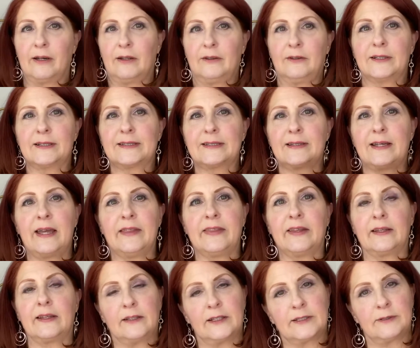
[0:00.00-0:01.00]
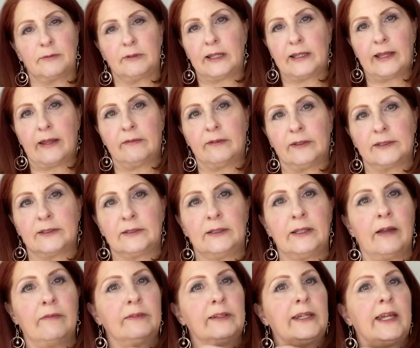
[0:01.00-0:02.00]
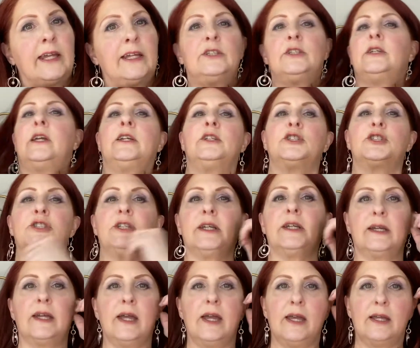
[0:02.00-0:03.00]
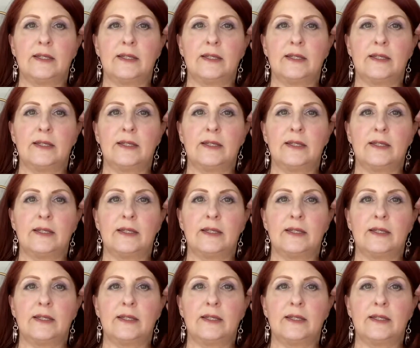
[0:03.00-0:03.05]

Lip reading: And I think it looks really lovely and chic.